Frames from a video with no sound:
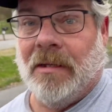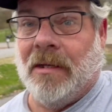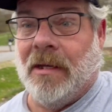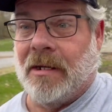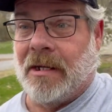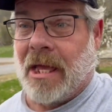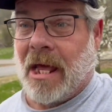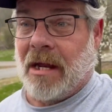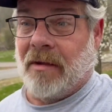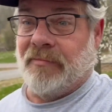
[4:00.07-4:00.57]

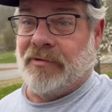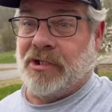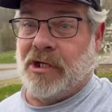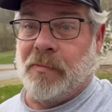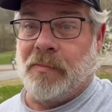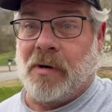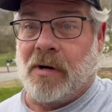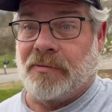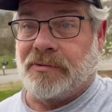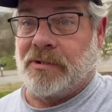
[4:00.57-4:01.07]
Kind of a
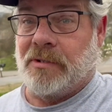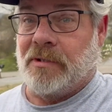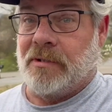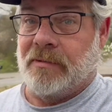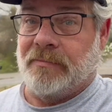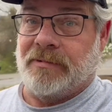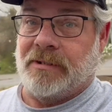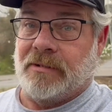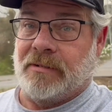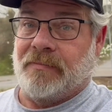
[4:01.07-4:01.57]
cheaper
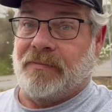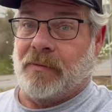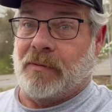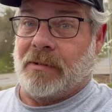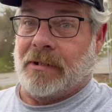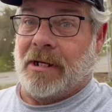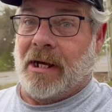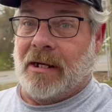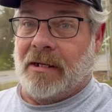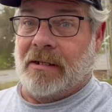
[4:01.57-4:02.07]
alternative to the
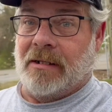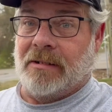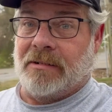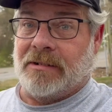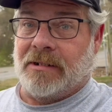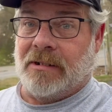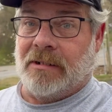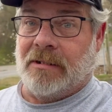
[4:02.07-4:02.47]
4.9 inch.